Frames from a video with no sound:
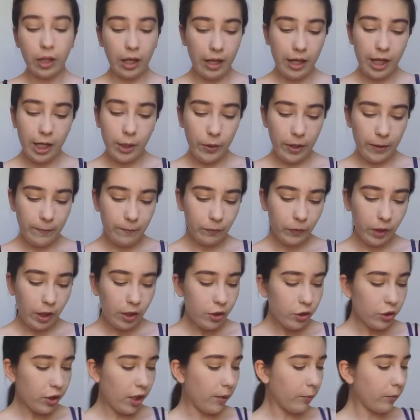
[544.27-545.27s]
Okay, anyway,
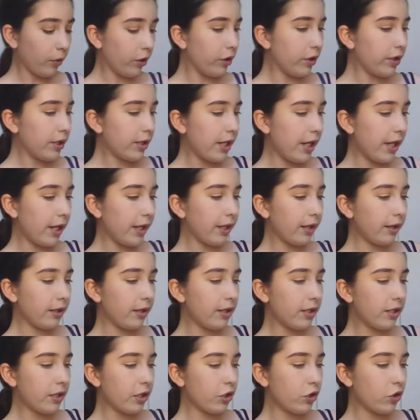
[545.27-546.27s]
so I'm going to take
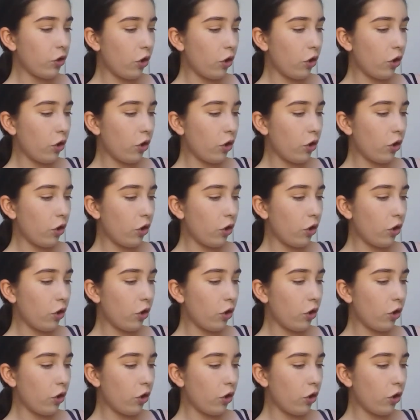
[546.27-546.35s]
this